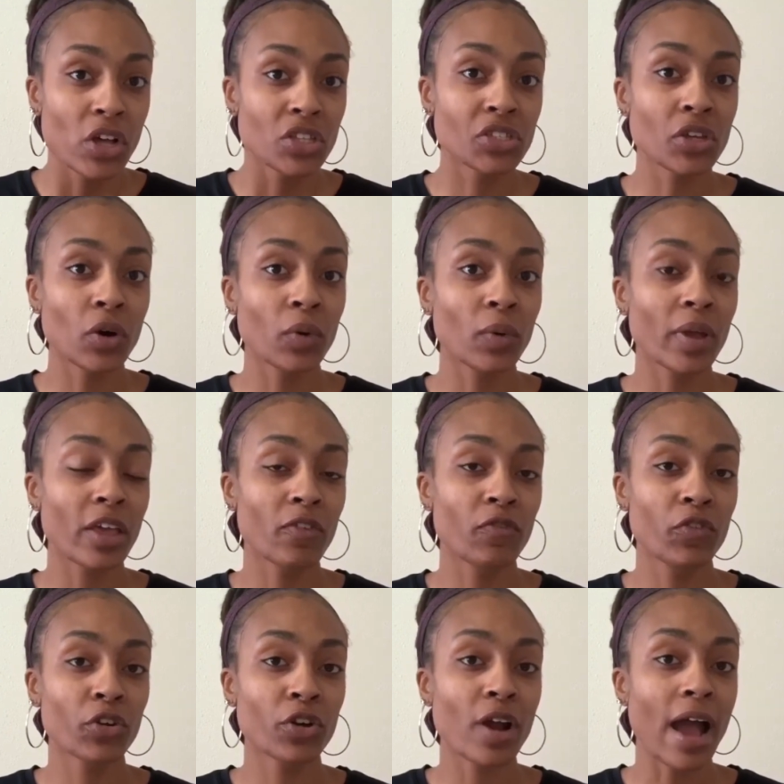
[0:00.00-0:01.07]
So if
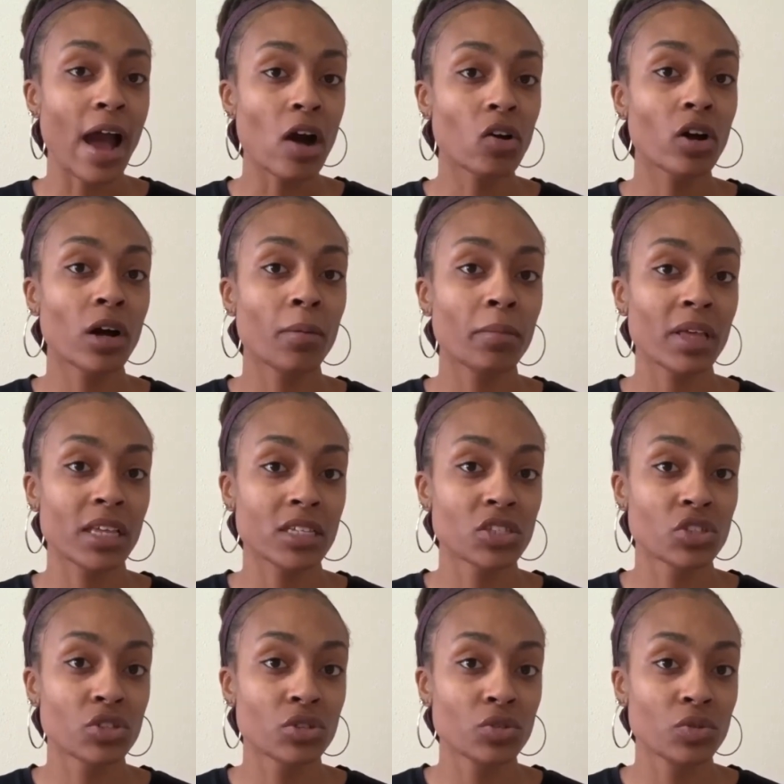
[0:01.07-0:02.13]
your outcome
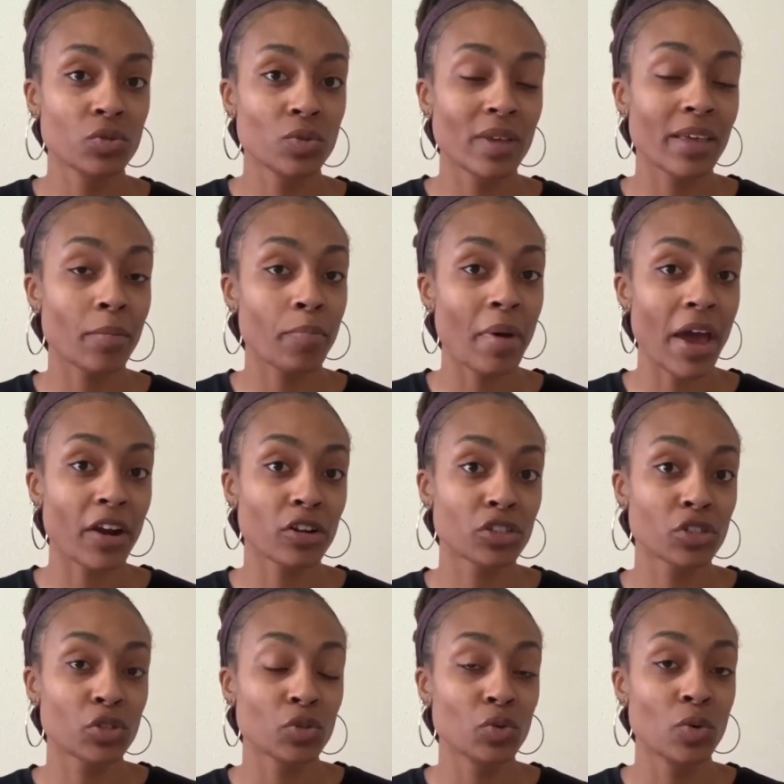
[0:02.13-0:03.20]
is to get better
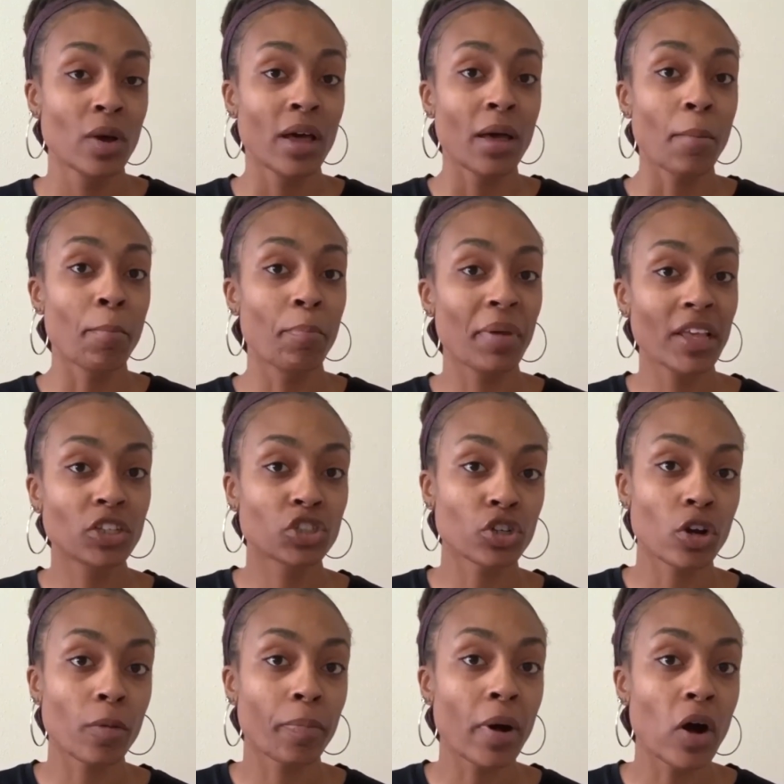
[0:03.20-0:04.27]
to beat
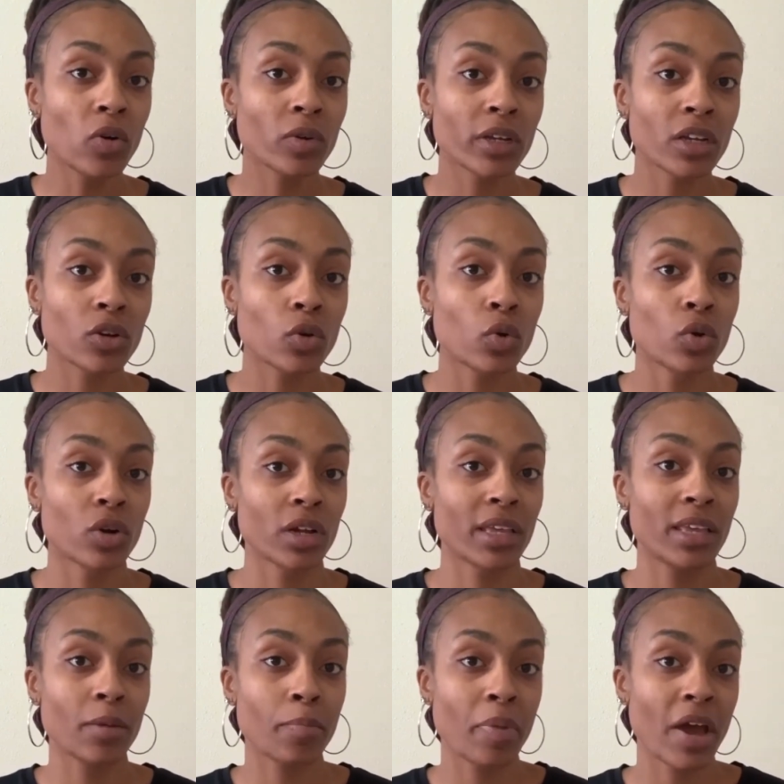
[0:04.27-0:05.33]
your opponent or
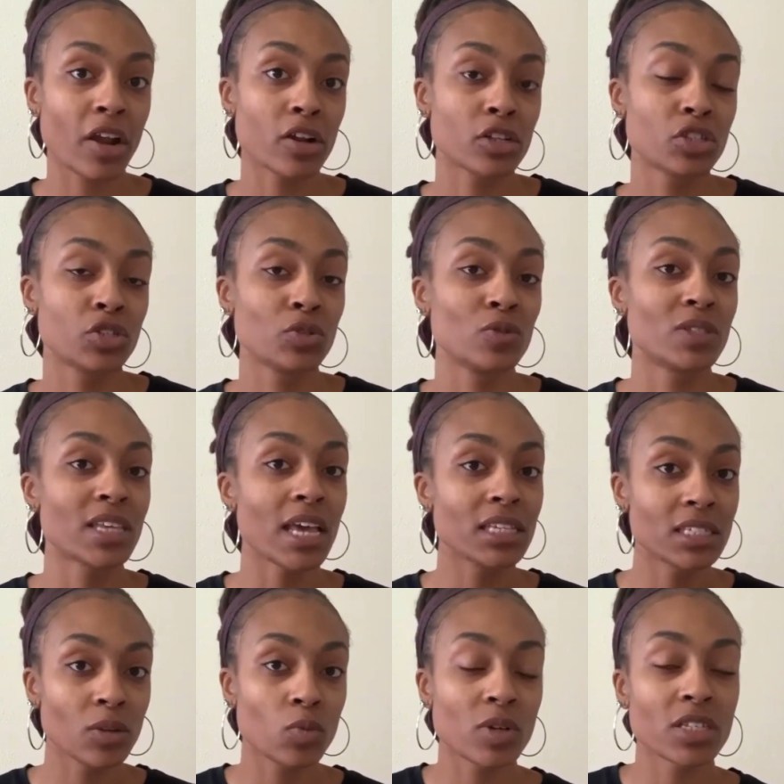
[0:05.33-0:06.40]
get better to
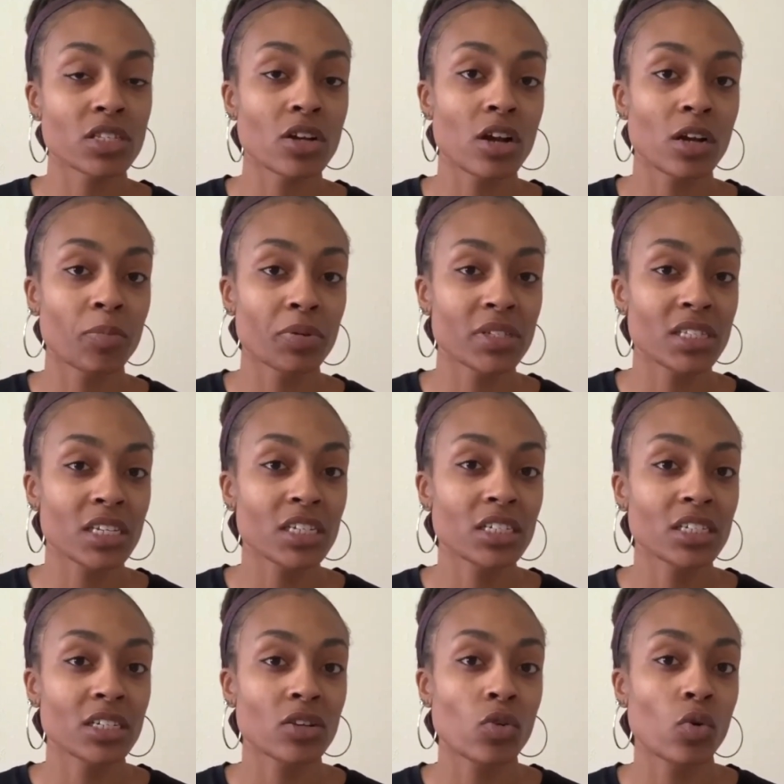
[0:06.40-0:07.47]
take someone's starting
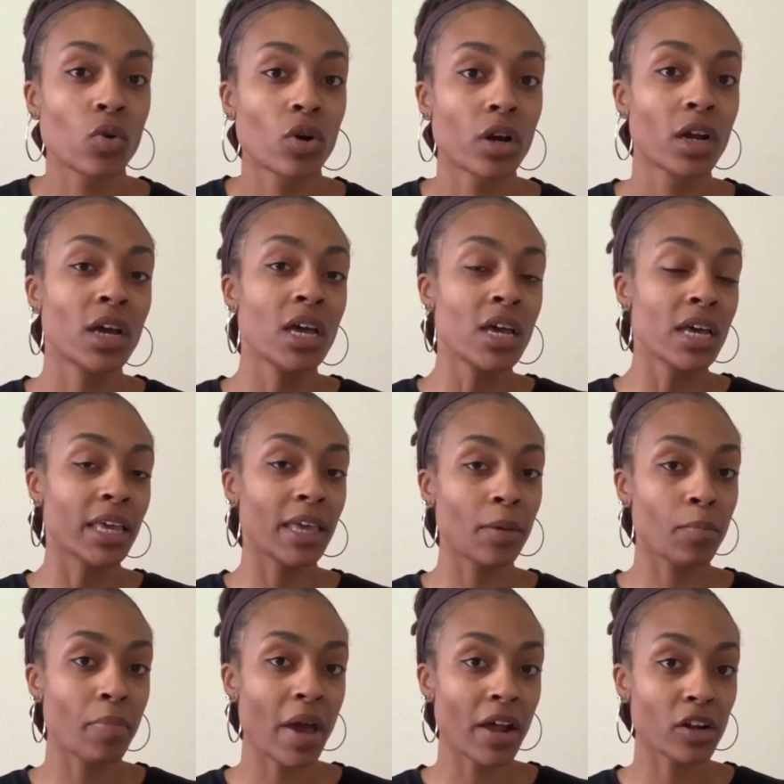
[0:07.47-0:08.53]
position or
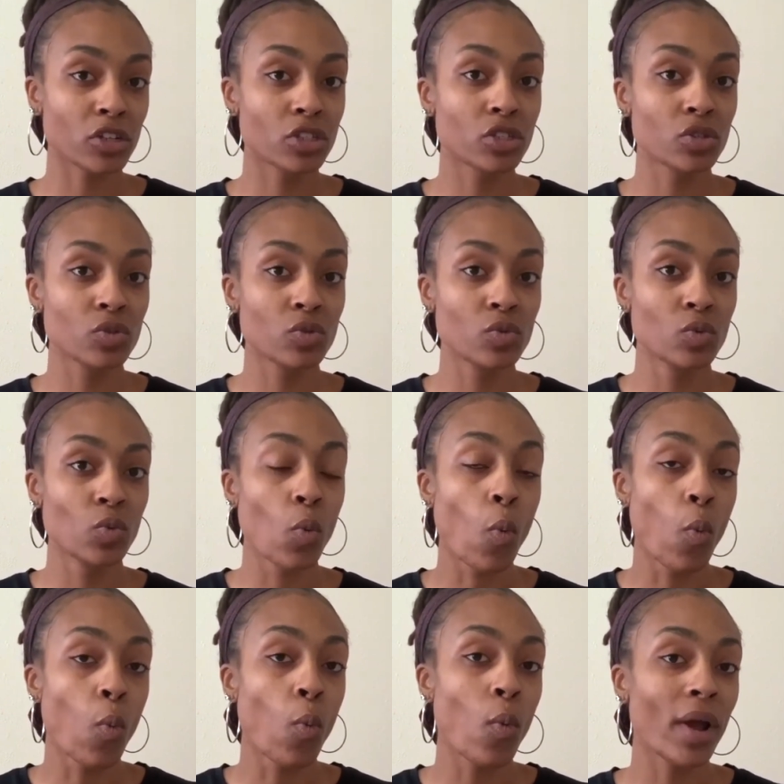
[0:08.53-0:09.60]
get better to
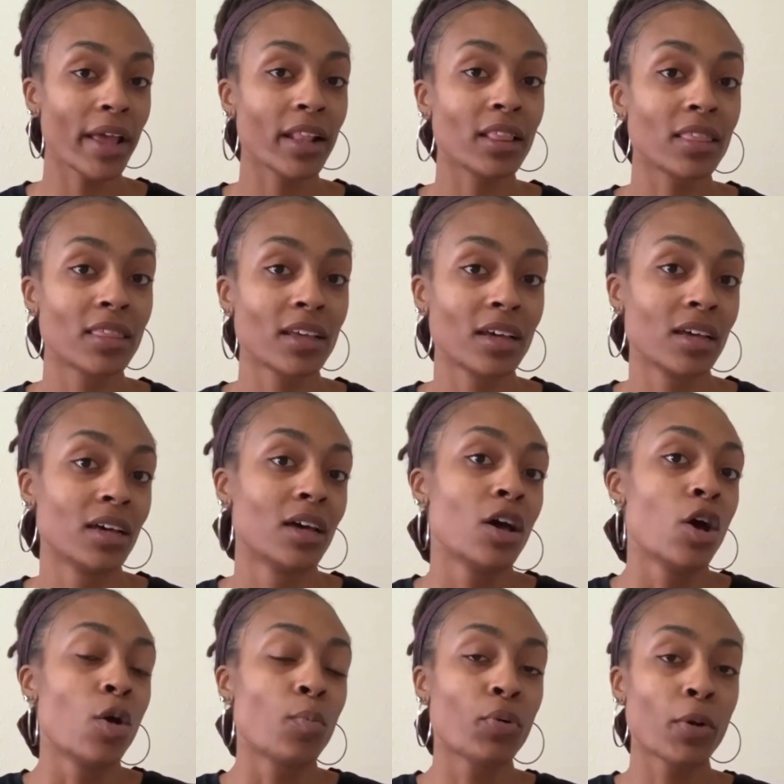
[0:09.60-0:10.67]
win the
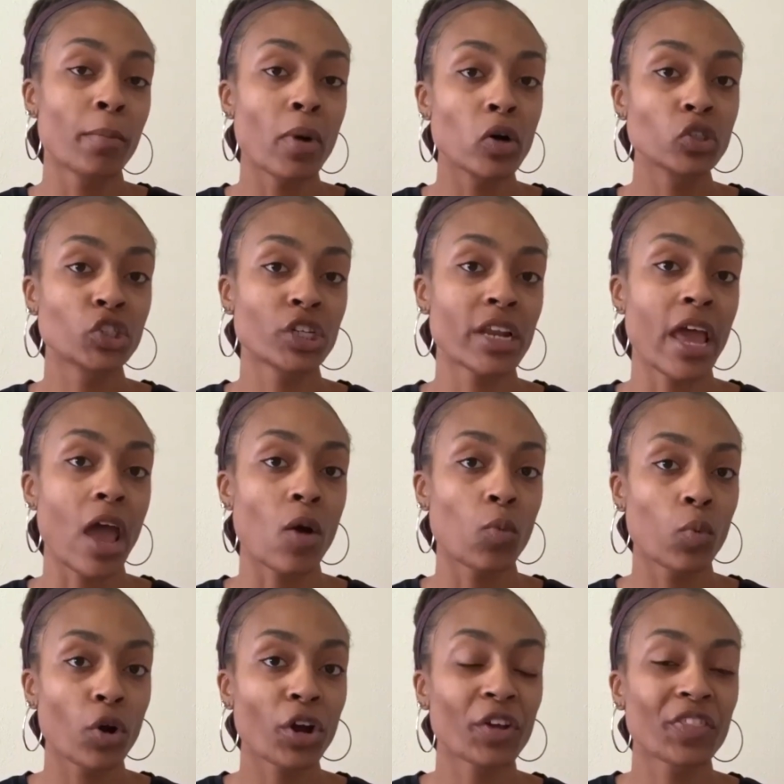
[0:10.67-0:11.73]
promotion at
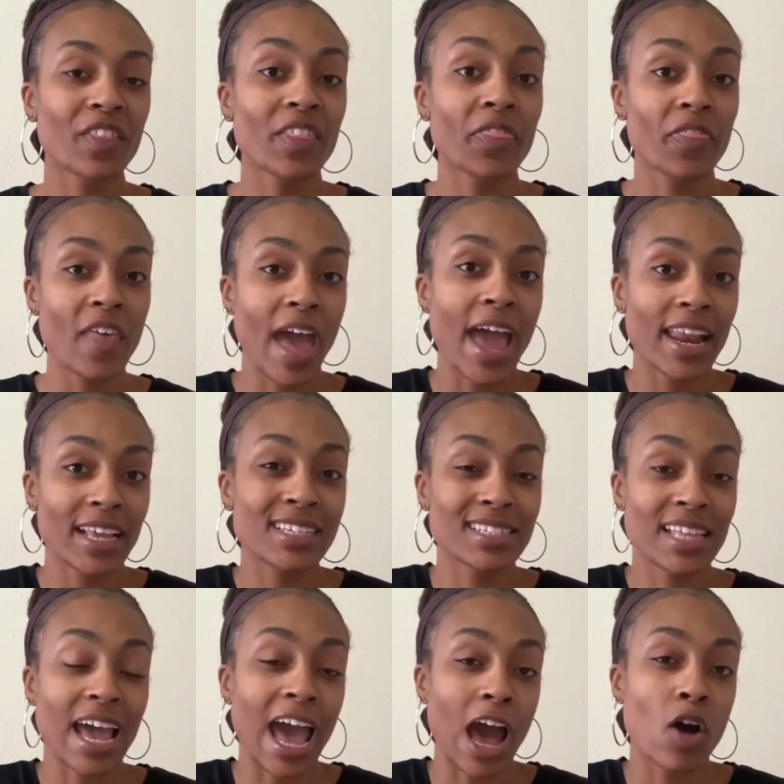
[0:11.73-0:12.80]
work, then that is
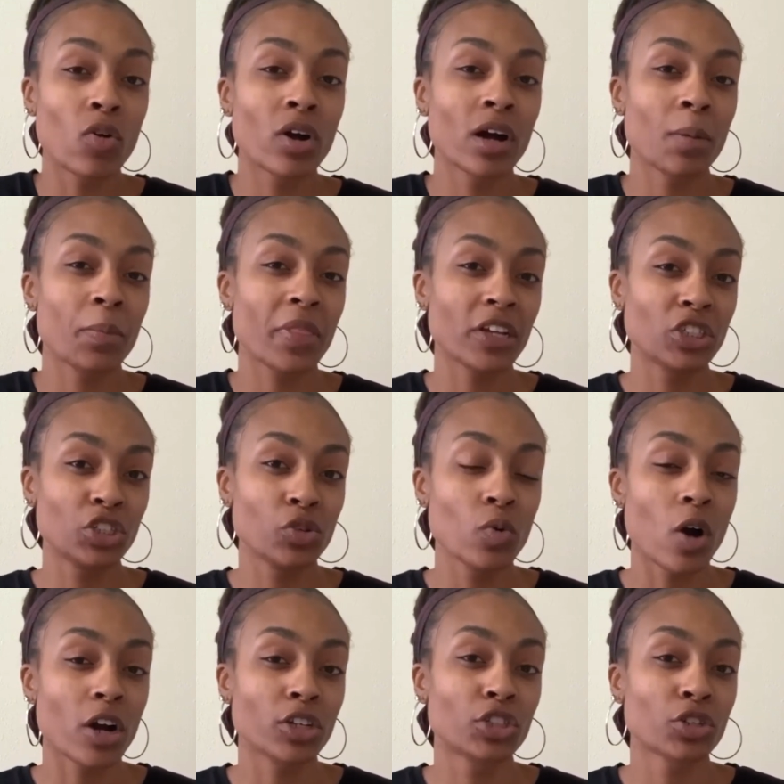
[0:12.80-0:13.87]
the outcome that you
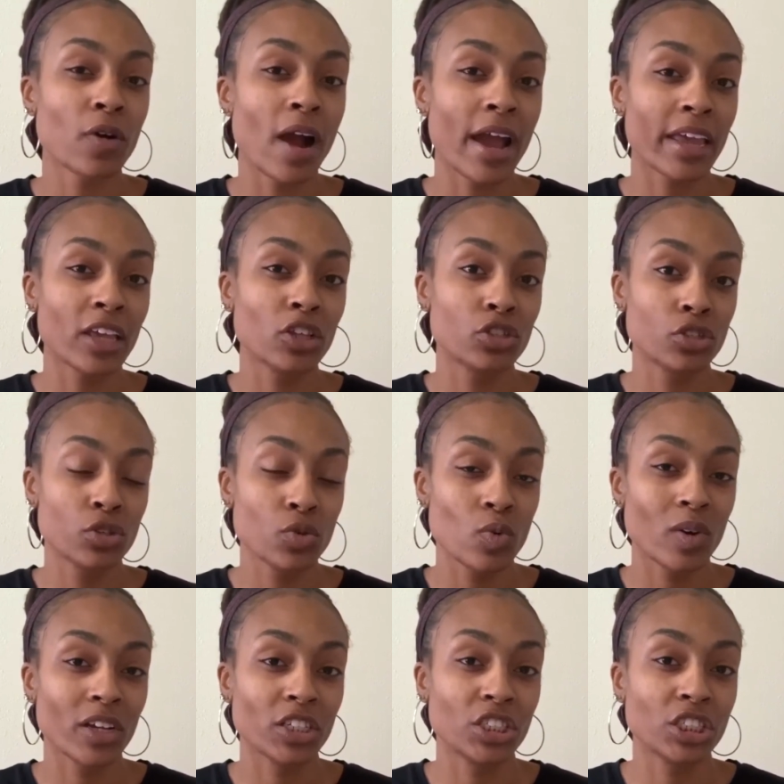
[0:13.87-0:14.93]
are trying to
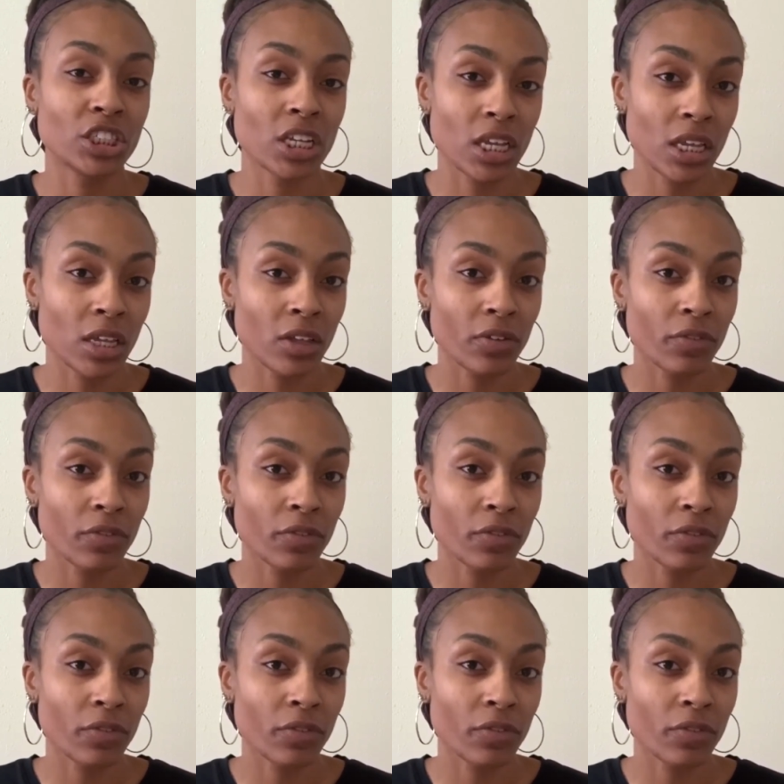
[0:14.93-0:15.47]
achieve.